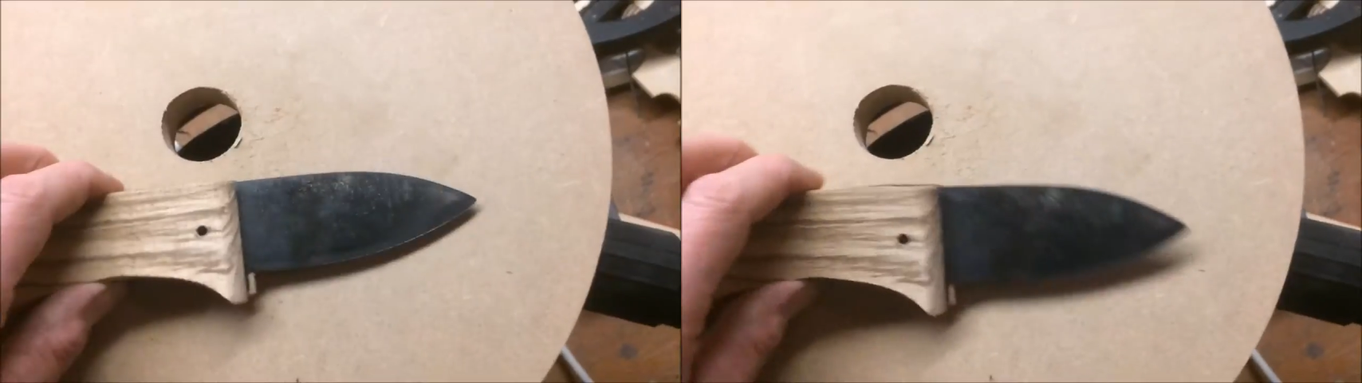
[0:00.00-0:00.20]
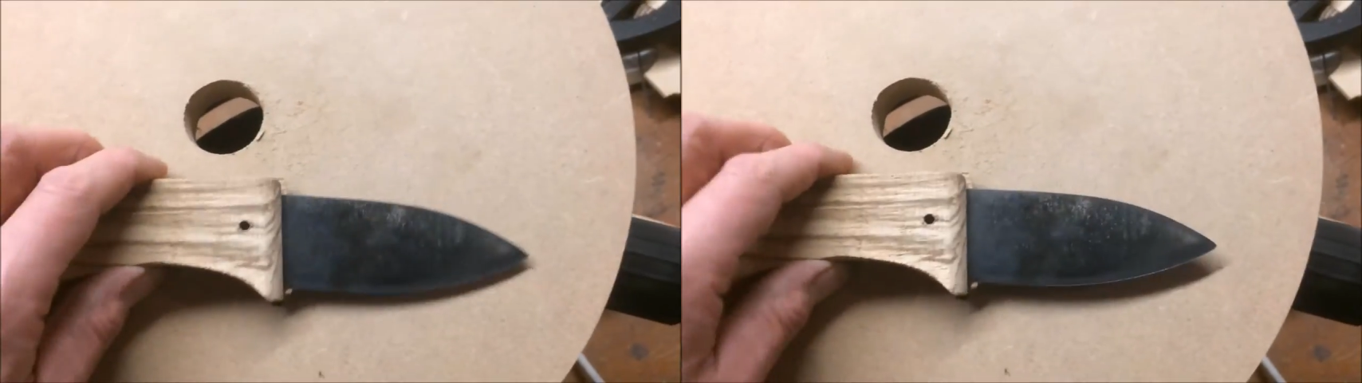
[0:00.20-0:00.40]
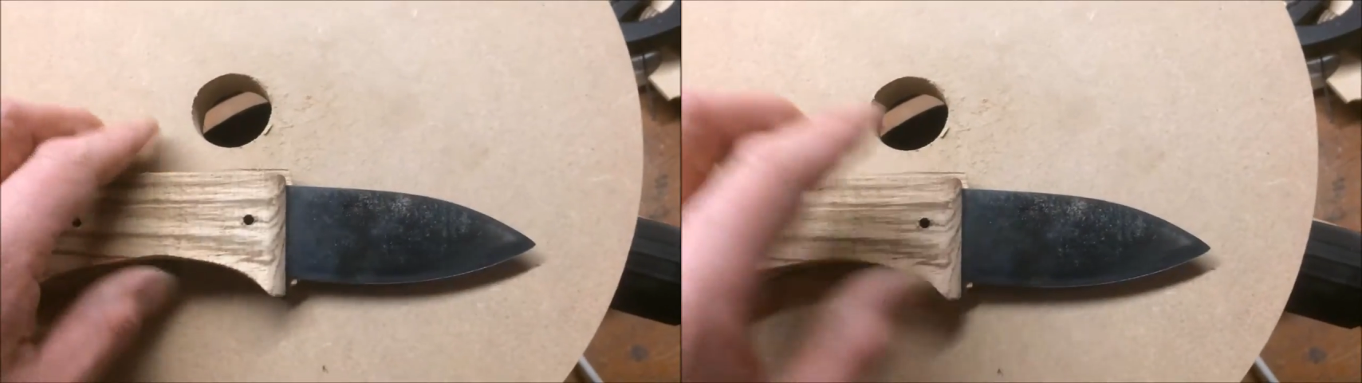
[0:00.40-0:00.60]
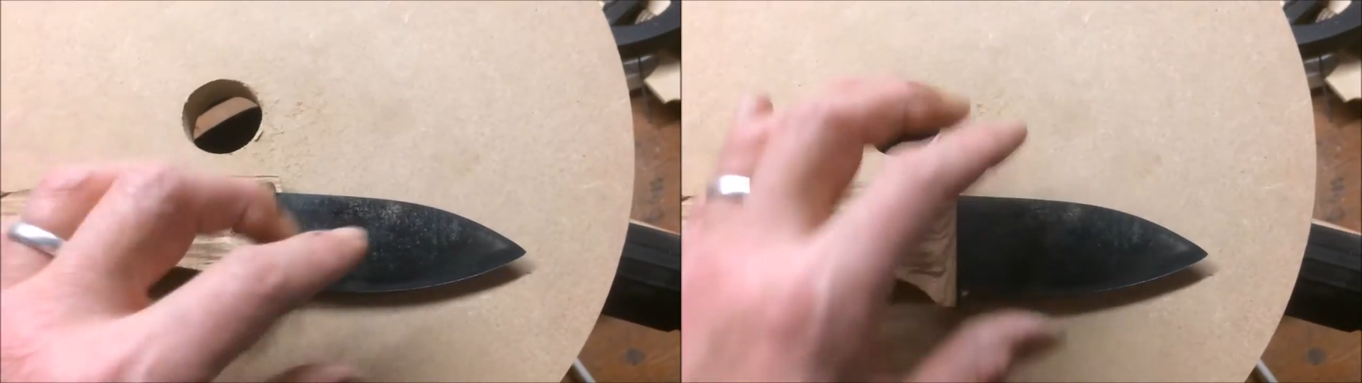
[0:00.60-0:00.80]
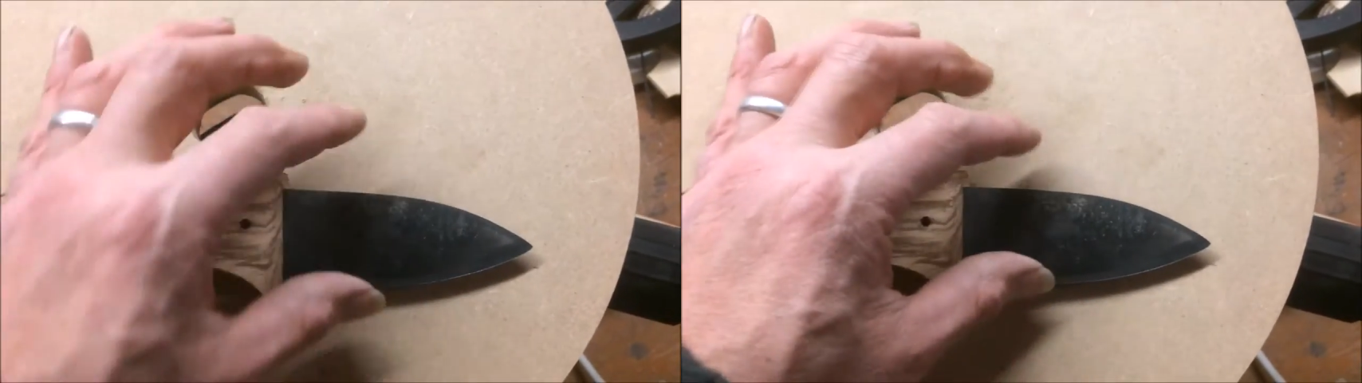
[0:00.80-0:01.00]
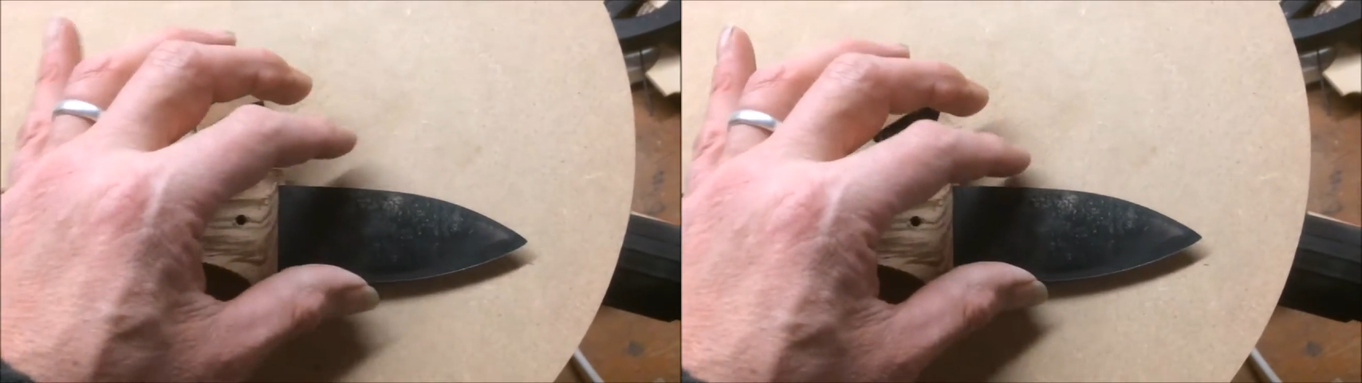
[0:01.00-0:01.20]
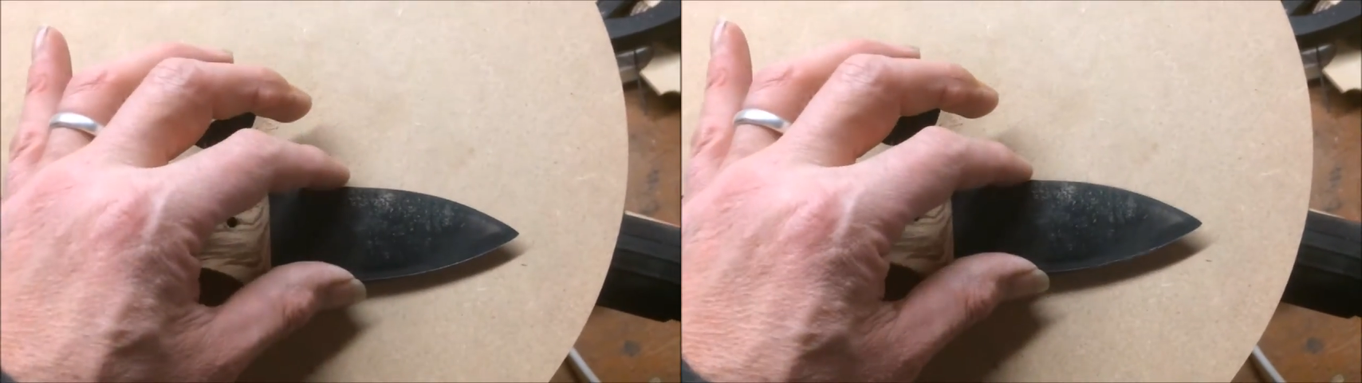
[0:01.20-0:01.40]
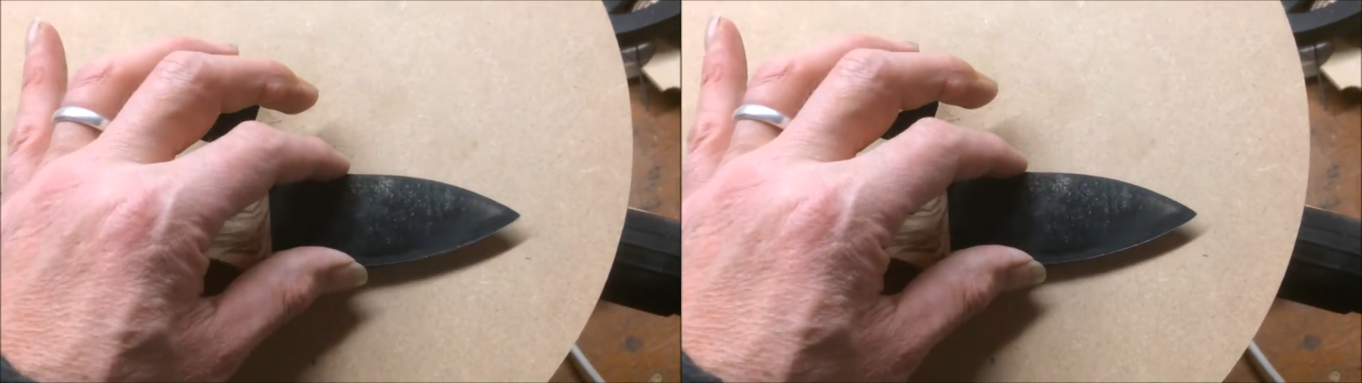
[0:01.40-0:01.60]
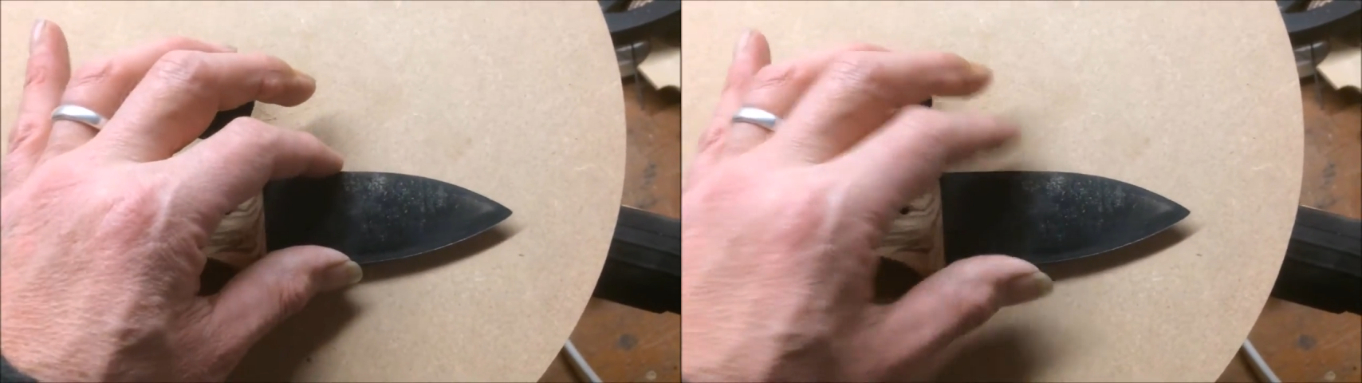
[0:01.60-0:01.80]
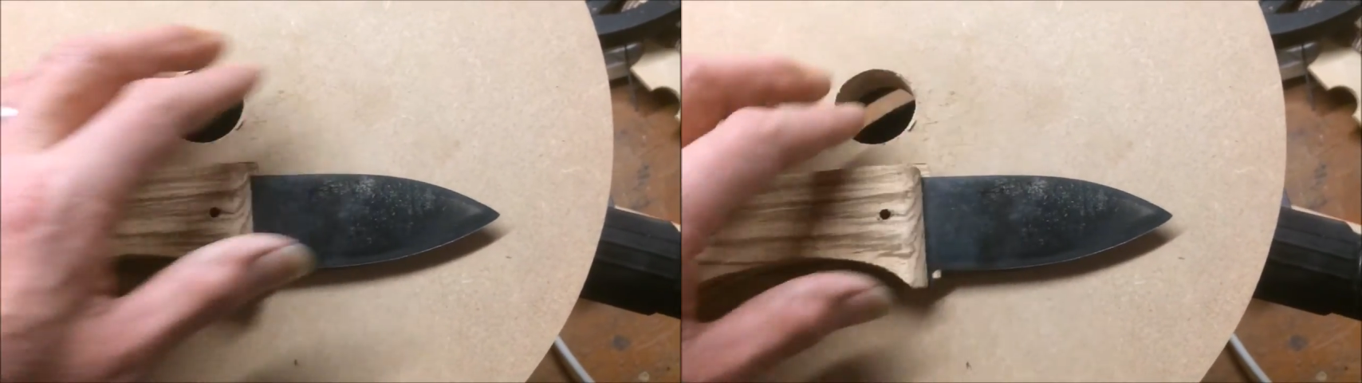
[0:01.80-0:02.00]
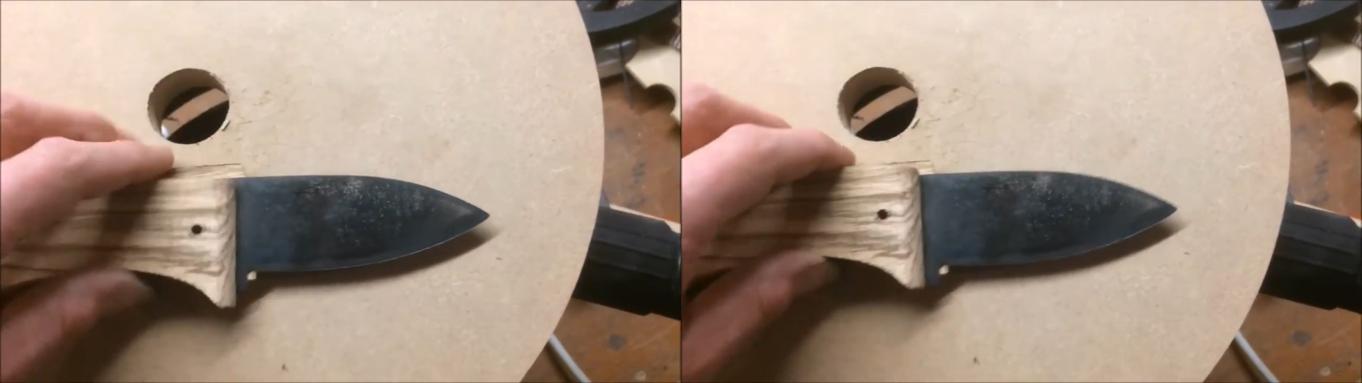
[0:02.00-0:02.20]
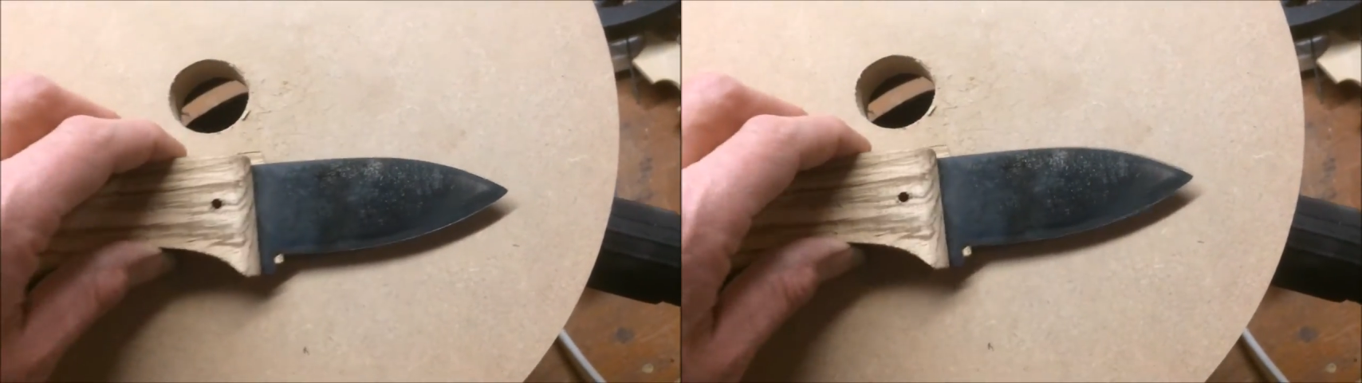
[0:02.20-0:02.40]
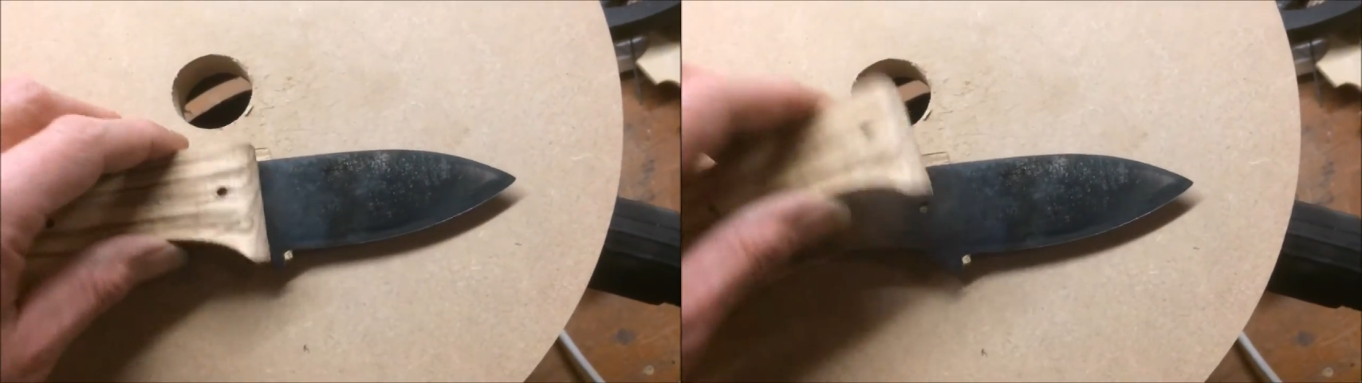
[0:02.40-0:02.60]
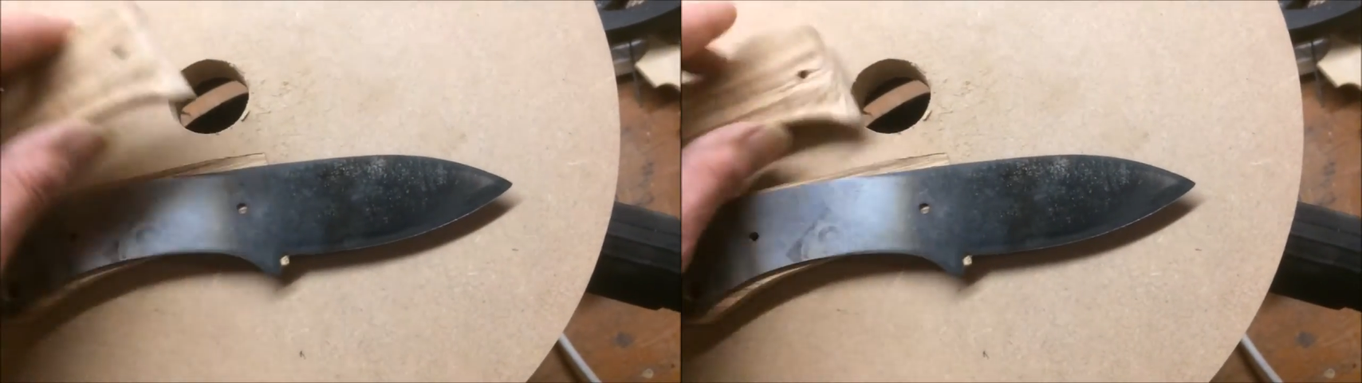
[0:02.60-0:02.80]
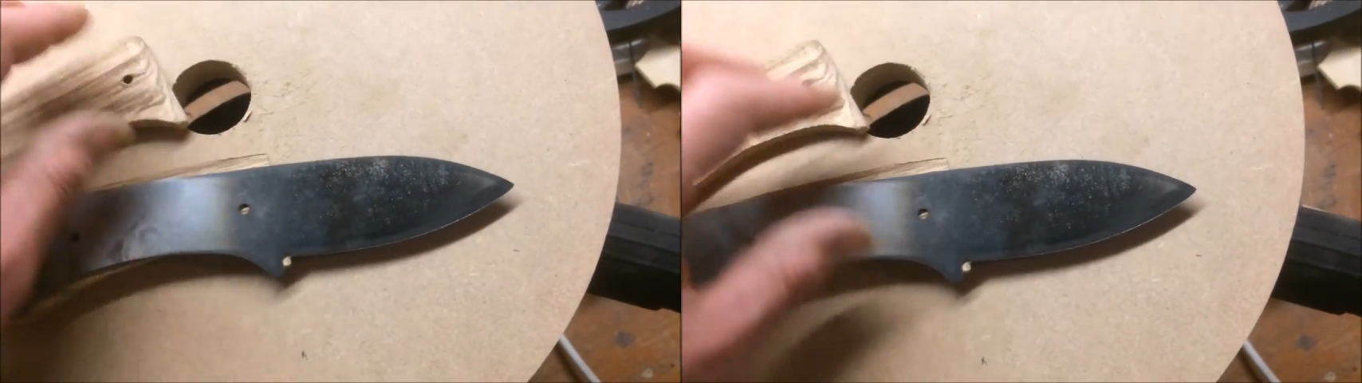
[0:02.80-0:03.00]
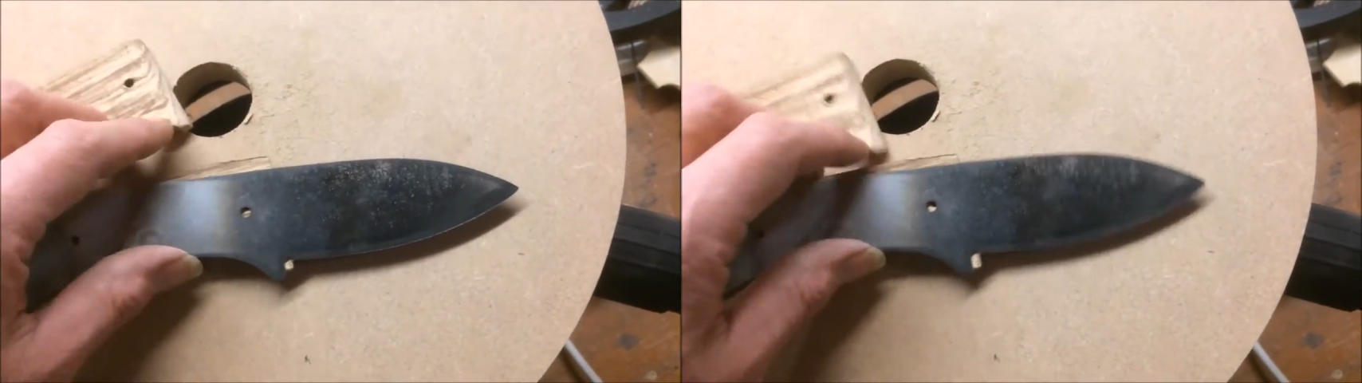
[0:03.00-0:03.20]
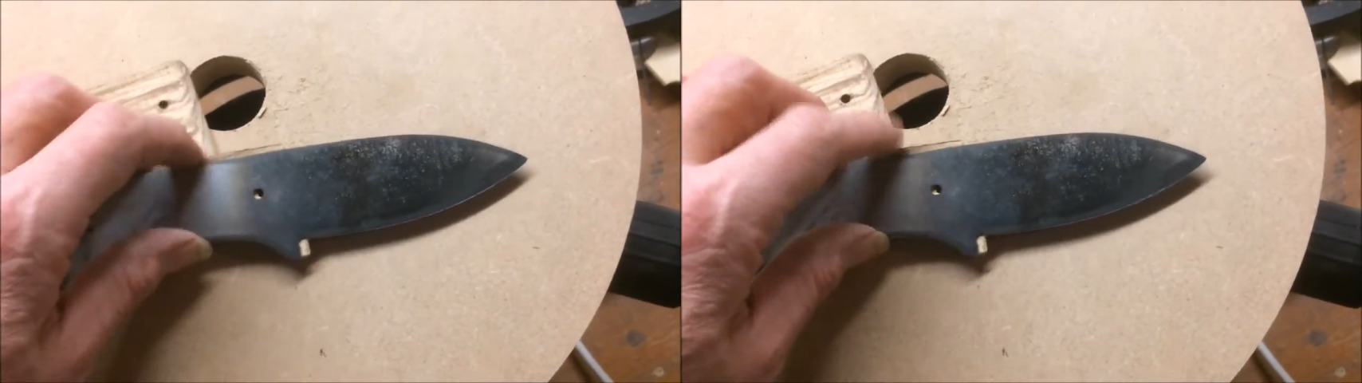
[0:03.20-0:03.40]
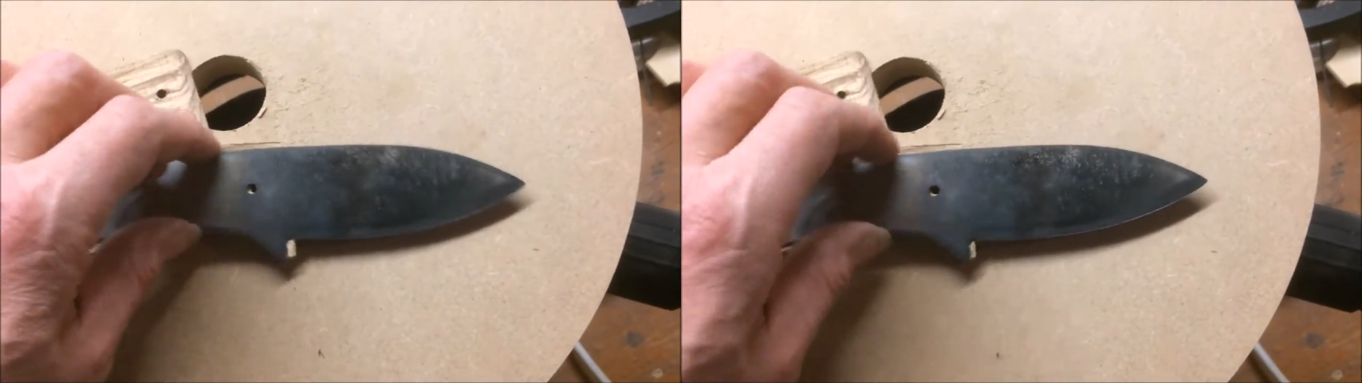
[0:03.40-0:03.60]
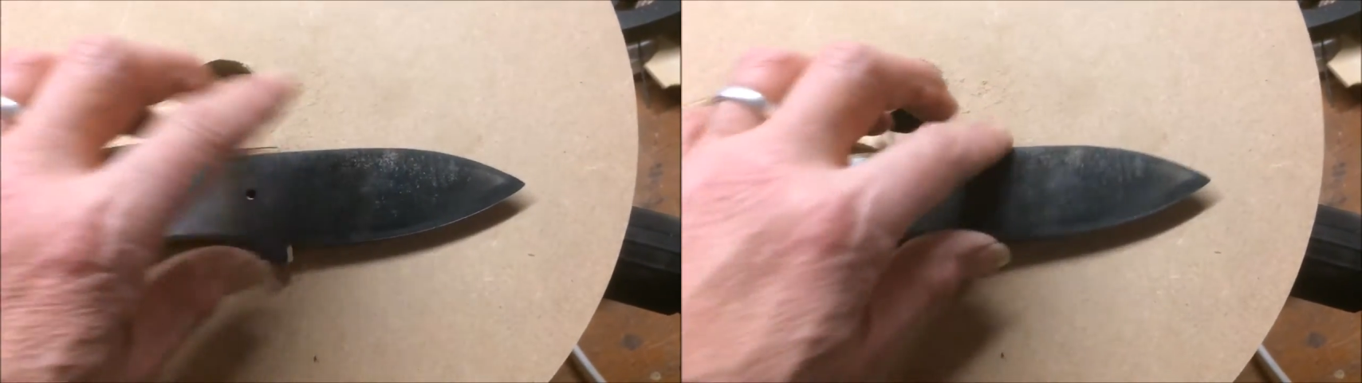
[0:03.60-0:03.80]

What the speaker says: Nobody's mouth can be seen.